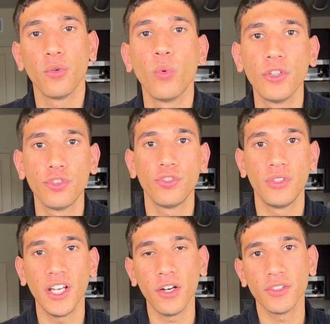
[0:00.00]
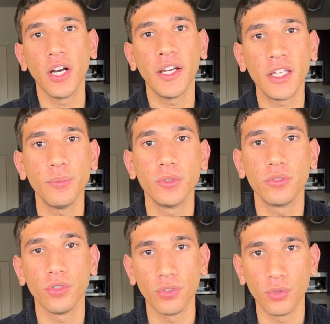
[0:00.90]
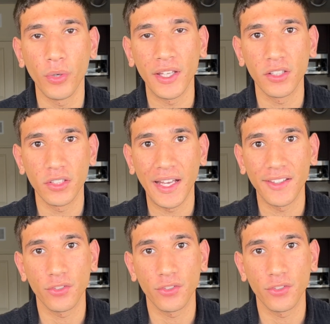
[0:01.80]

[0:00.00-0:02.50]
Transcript: which they are not able to do in Class